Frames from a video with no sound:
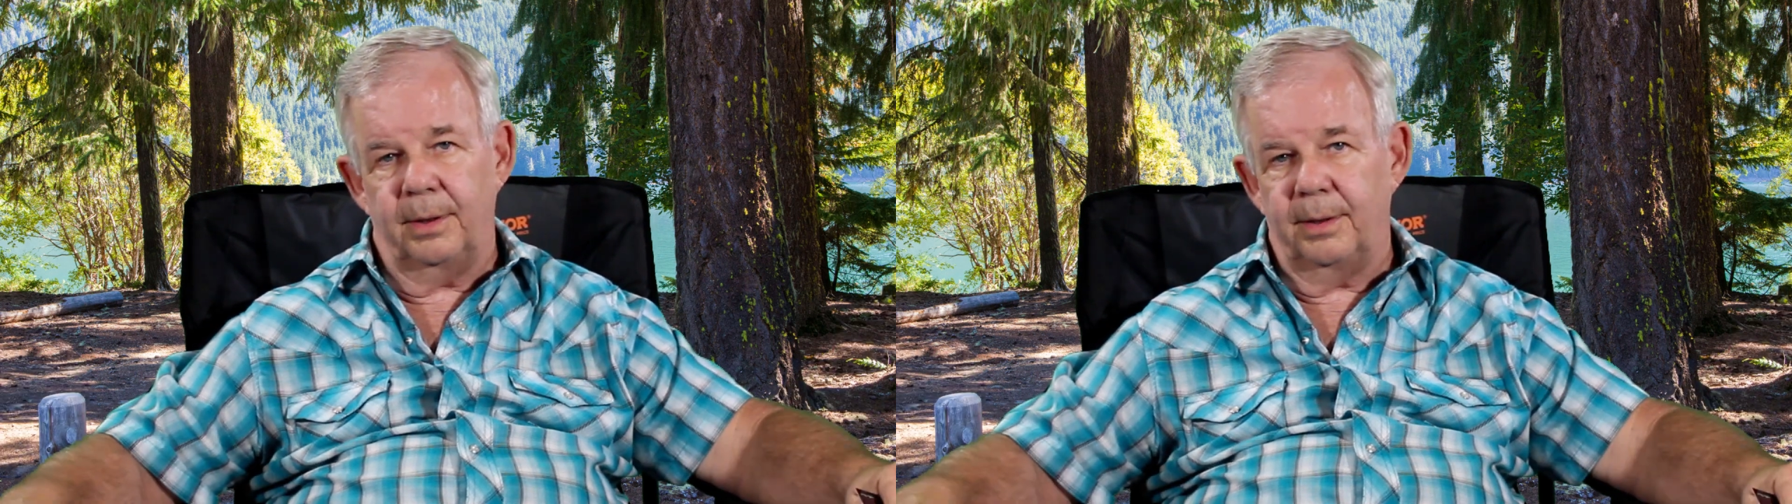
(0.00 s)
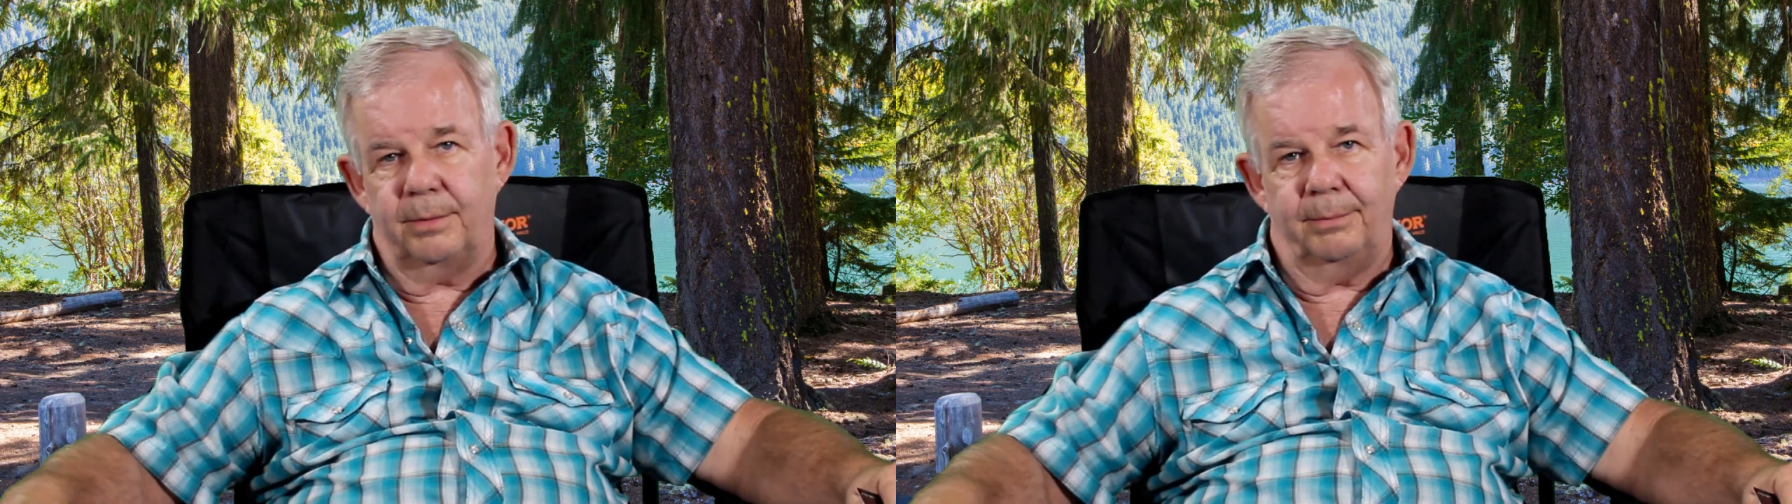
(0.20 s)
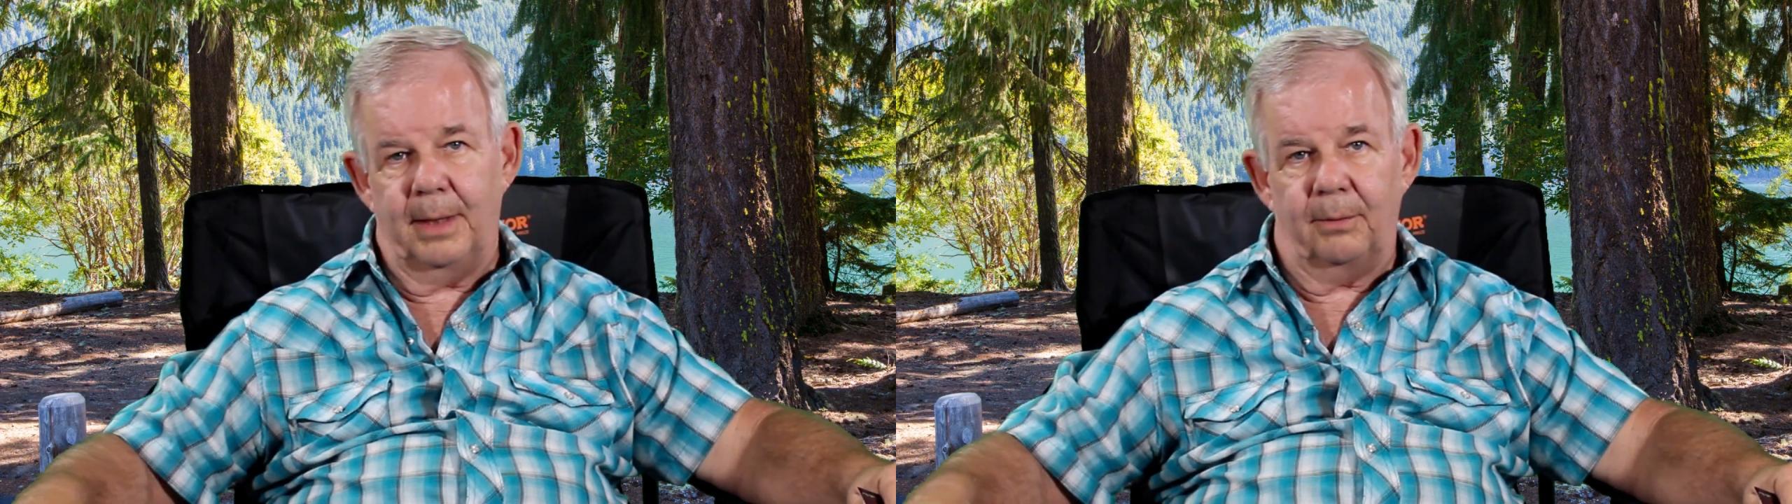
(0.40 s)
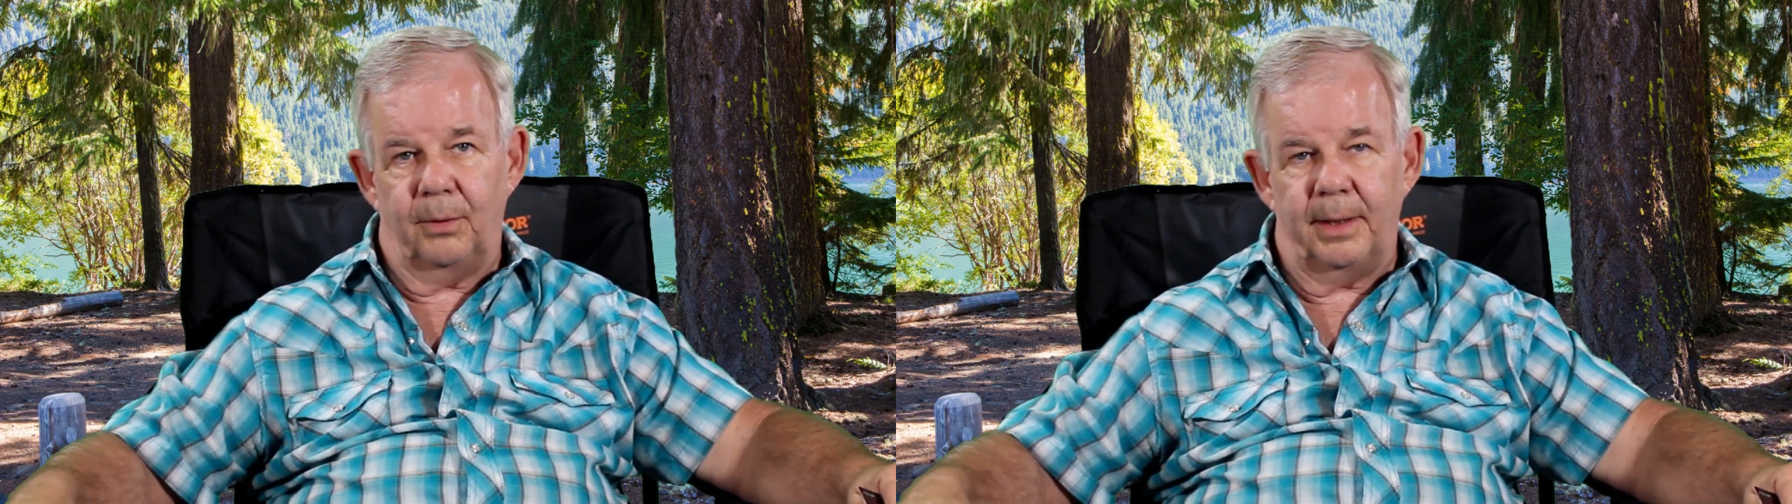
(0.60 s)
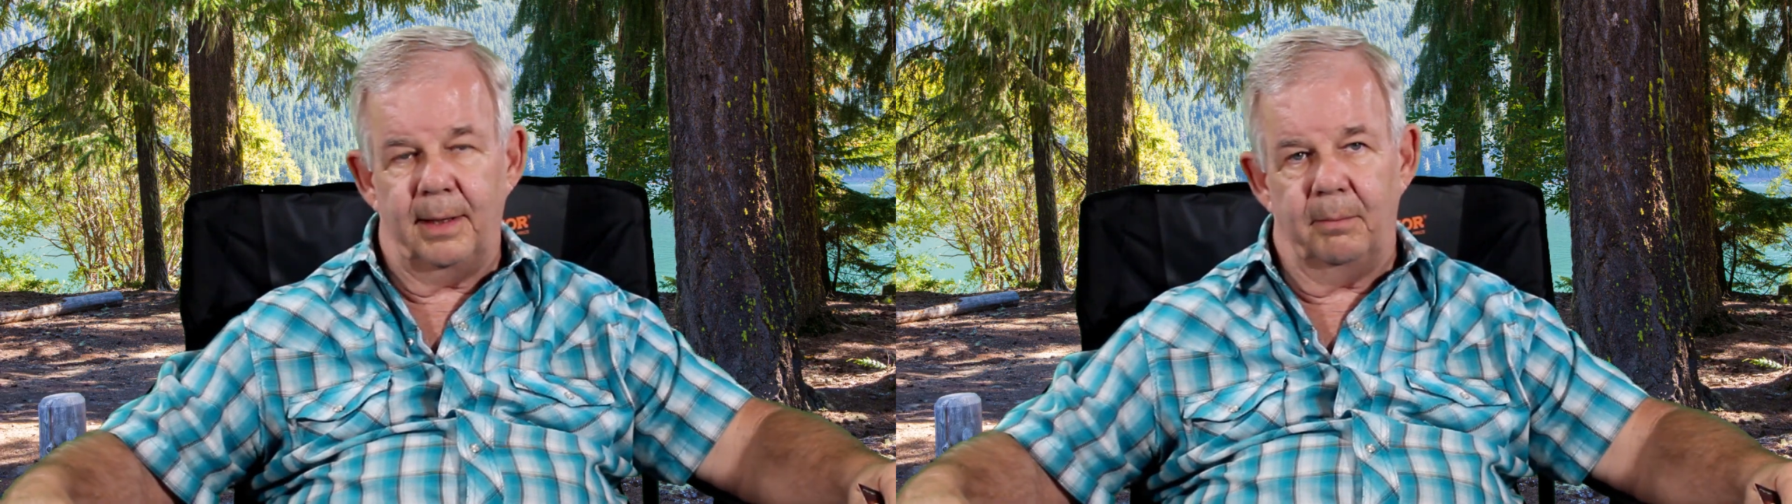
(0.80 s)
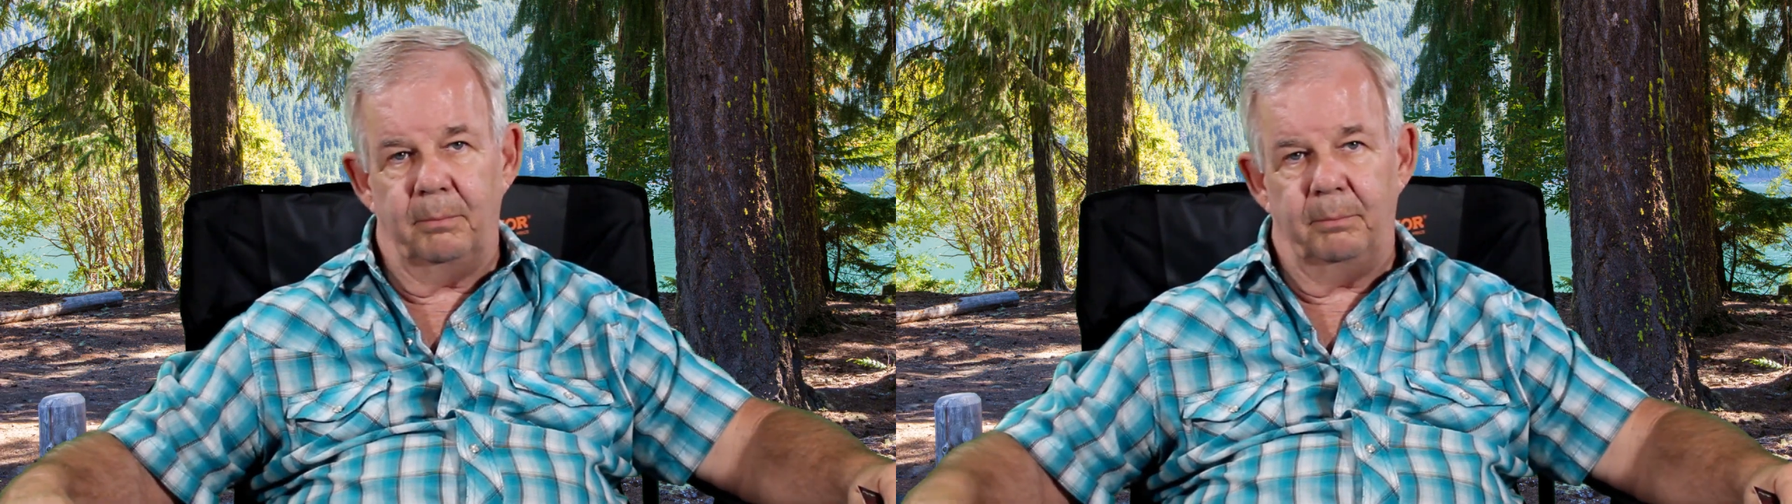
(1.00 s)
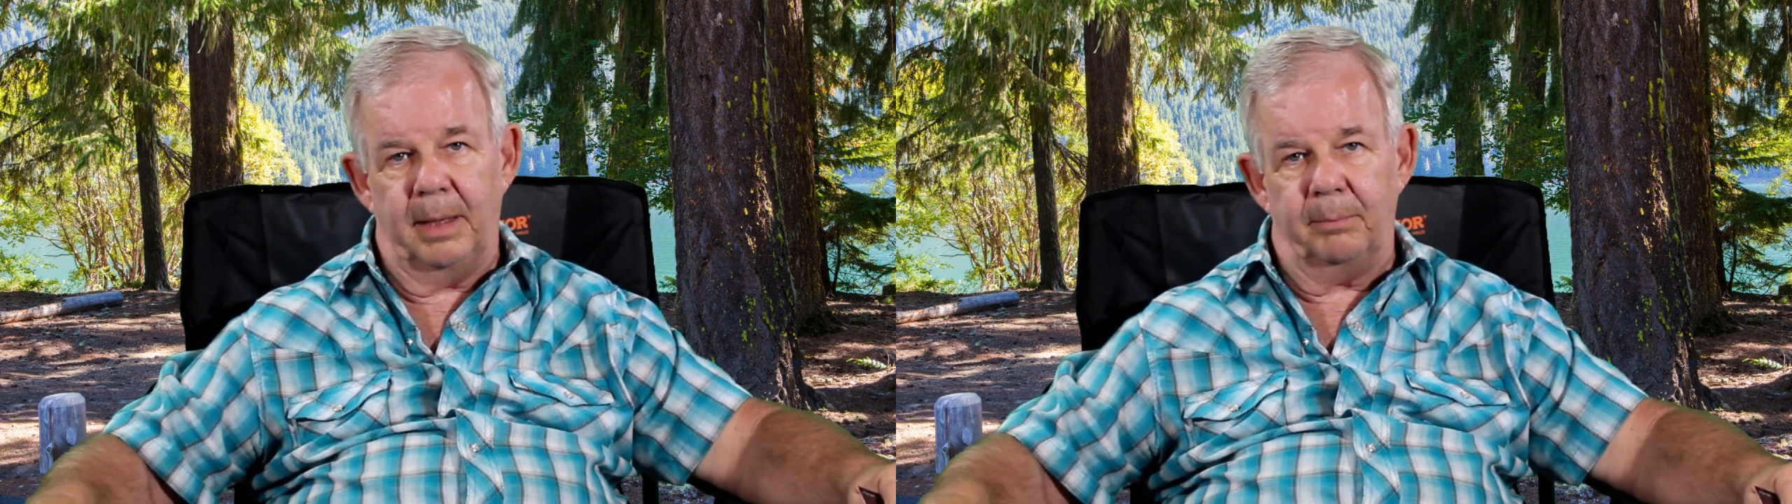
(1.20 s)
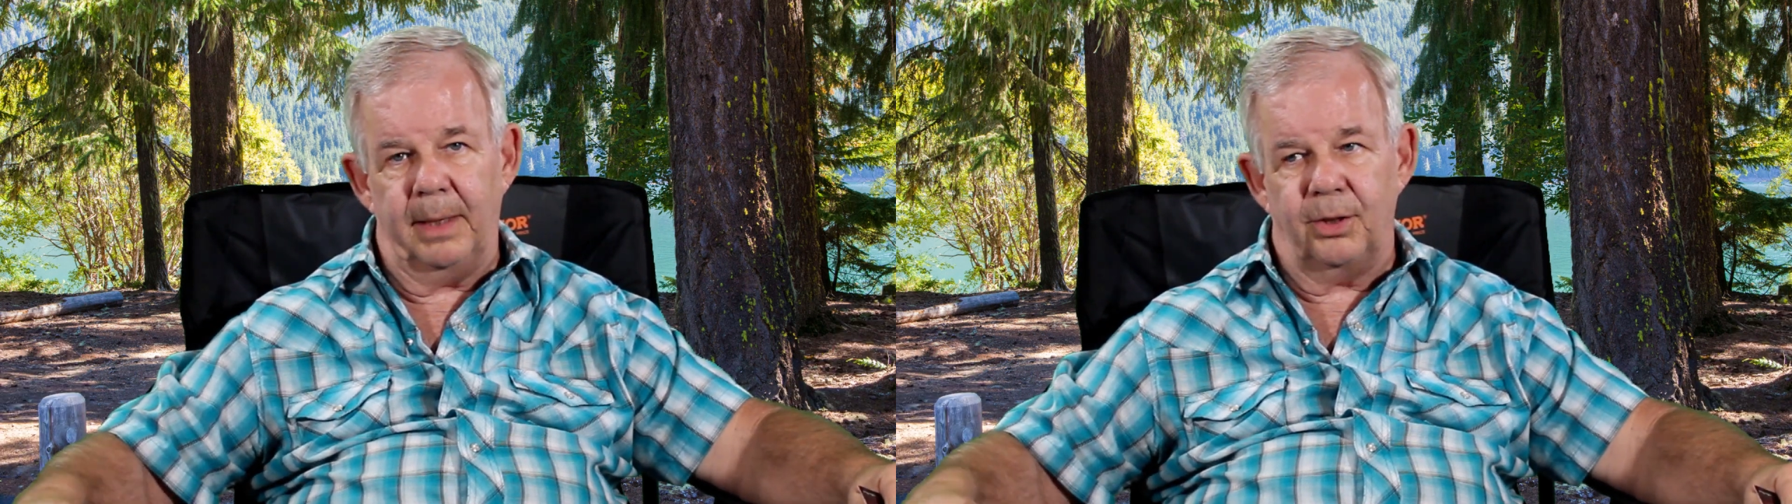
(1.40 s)
And it's not really a
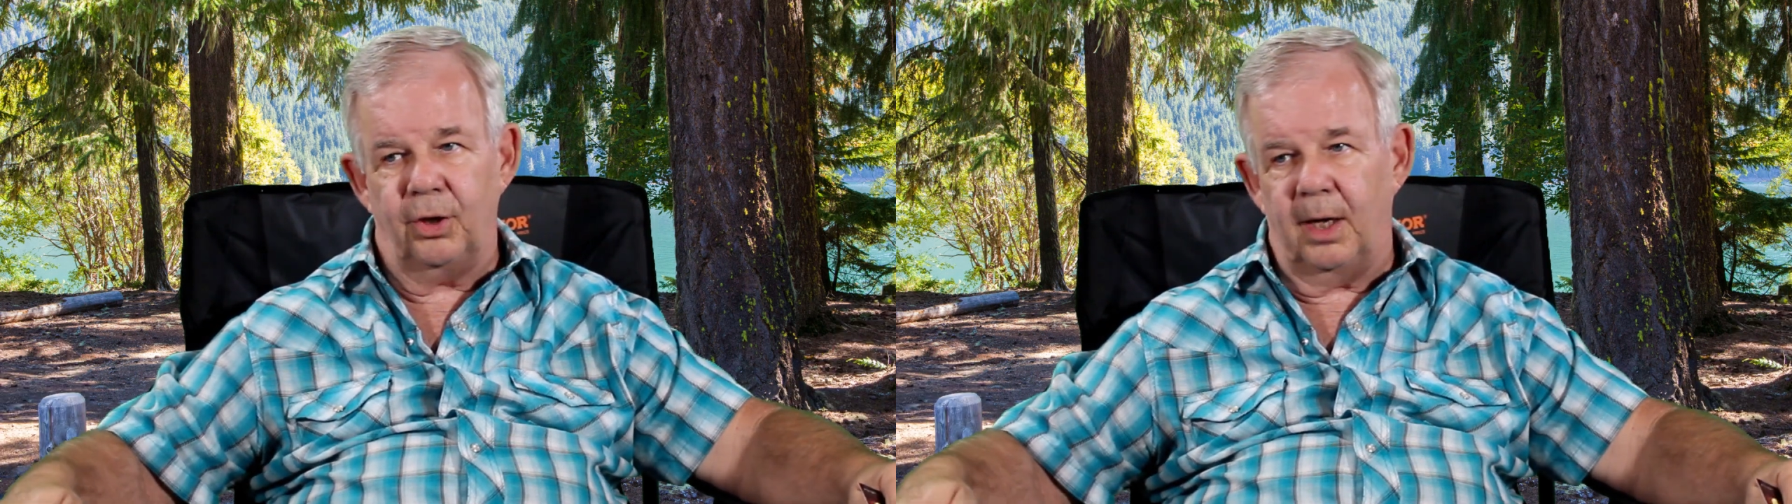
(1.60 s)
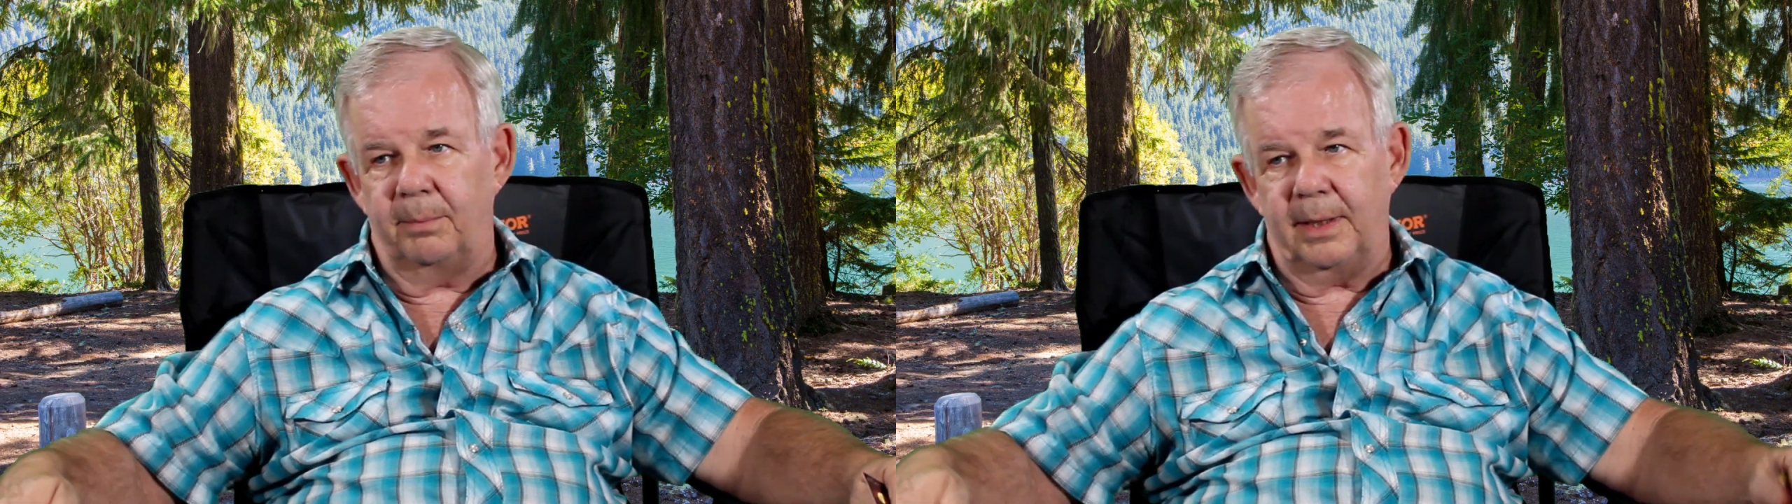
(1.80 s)
big job.